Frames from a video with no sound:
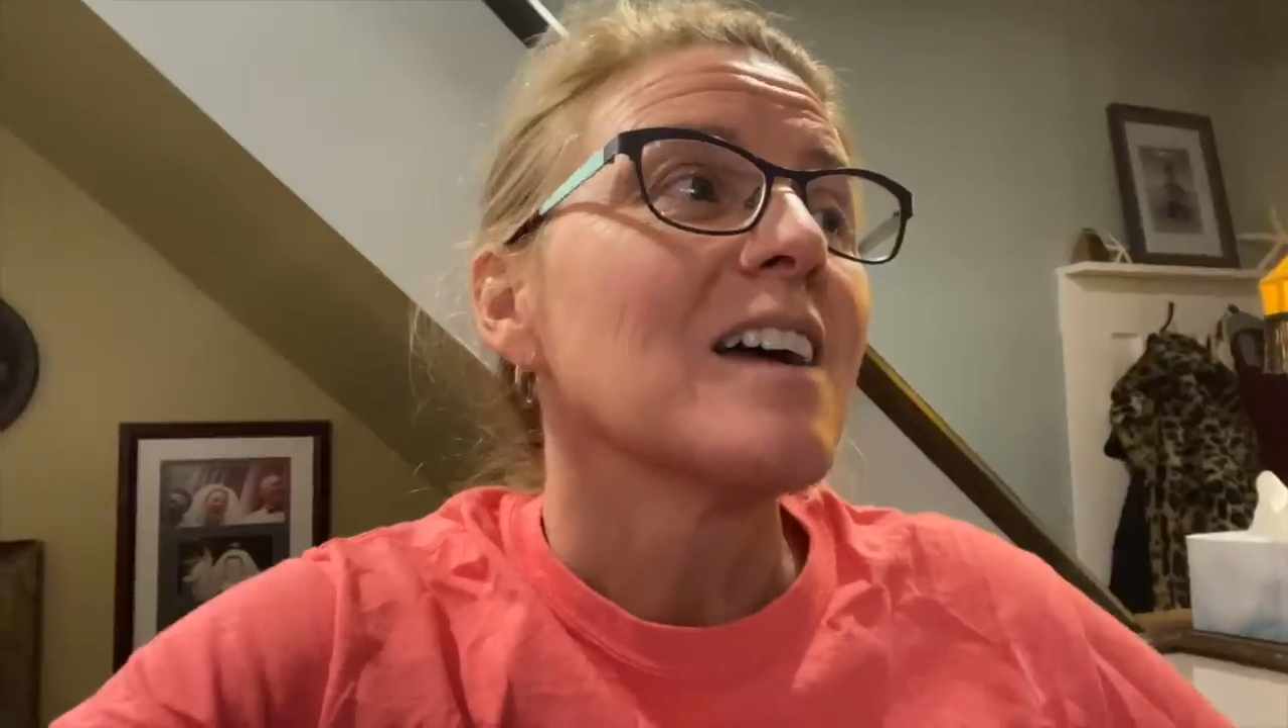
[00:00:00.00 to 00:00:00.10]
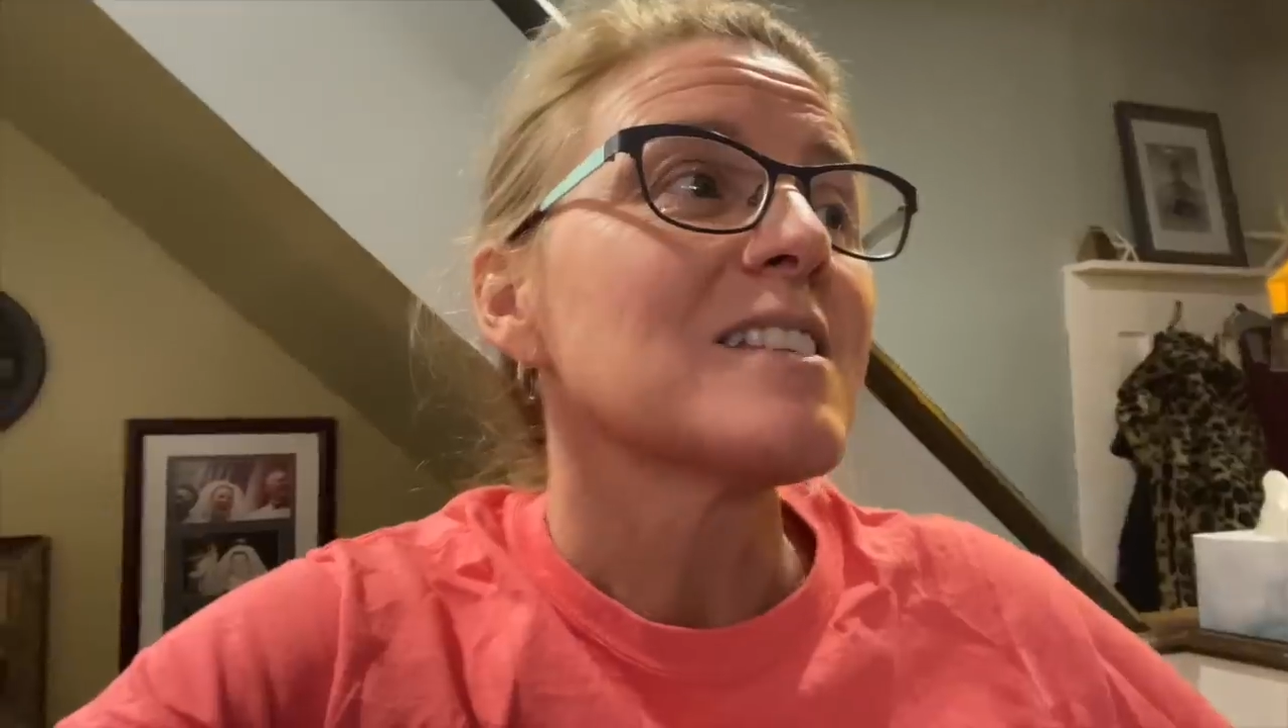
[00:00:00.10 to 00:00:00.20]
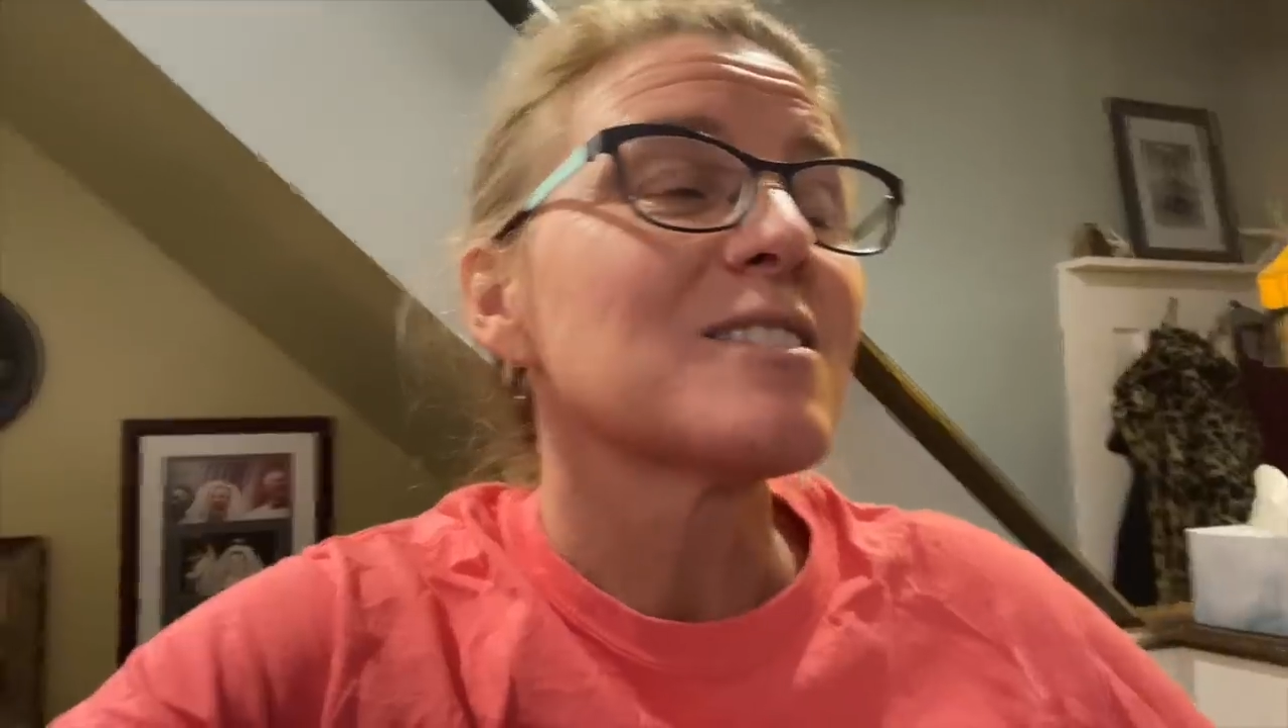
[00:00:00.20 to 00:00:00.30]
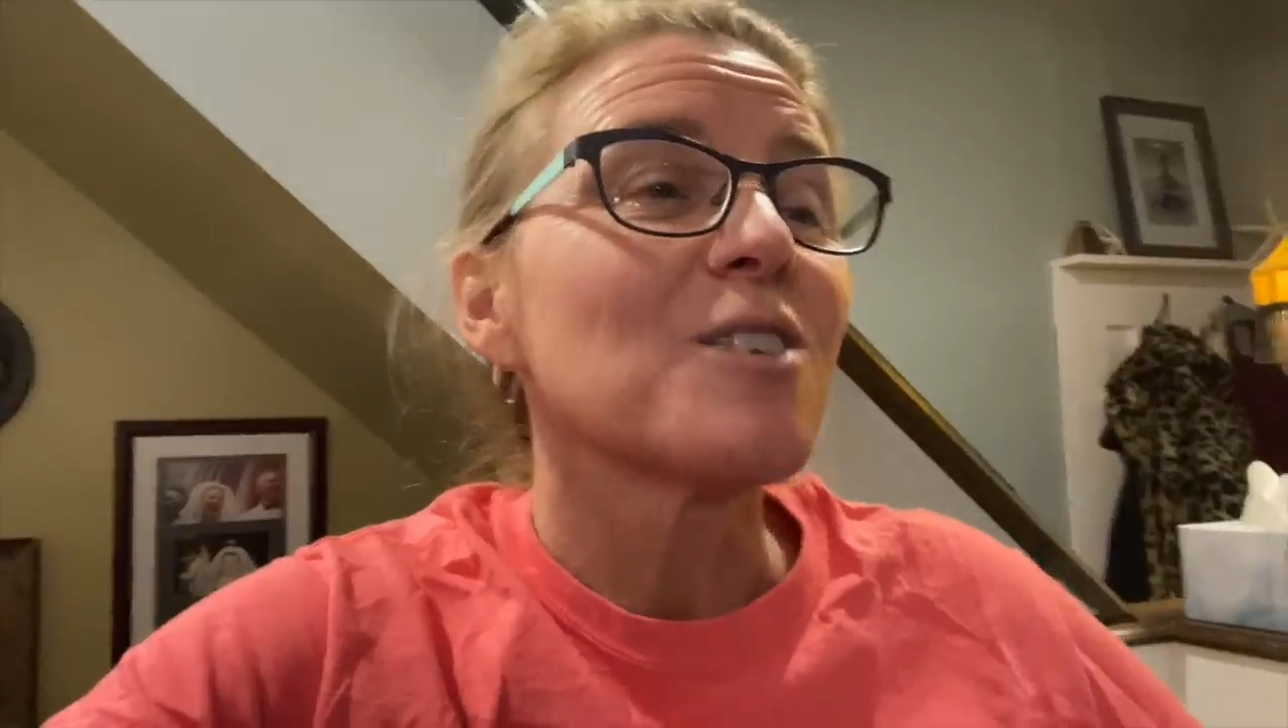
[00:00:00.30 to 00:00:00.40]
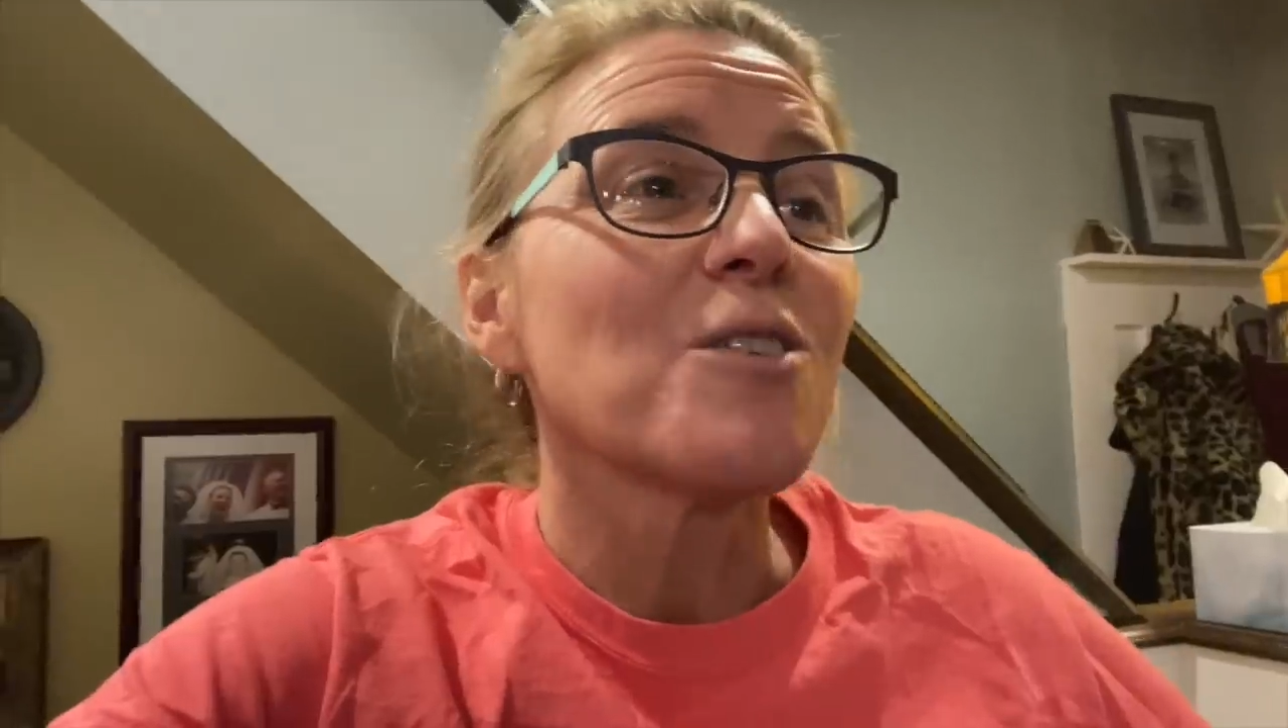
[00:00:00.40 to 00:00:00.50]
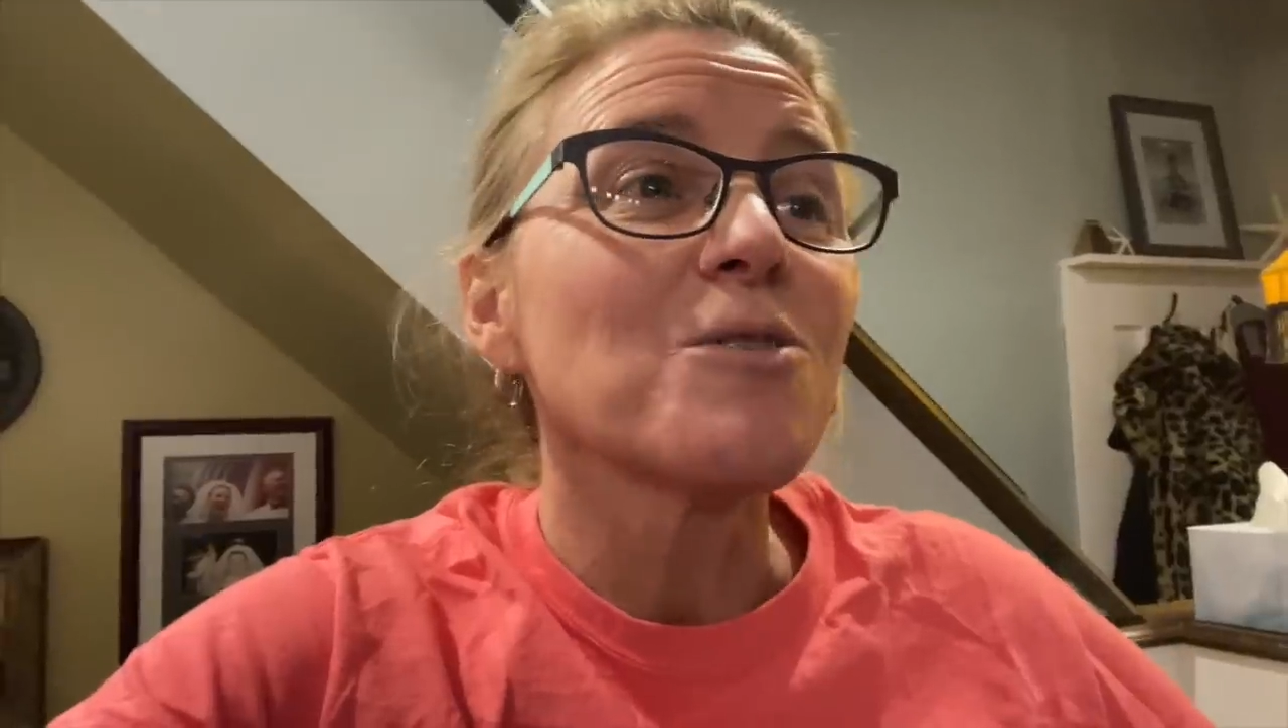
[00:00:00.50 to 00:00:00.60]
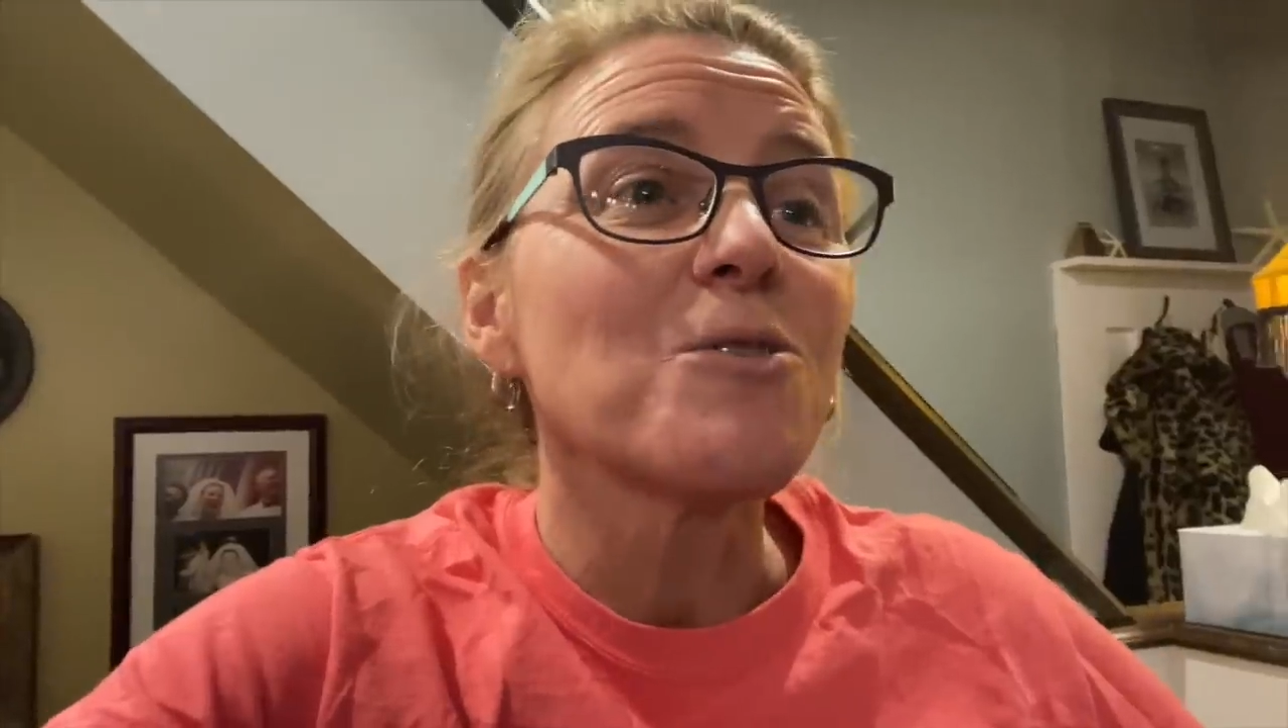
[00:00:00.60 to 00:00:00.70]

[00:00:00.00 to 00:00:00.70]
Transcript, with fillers: It's so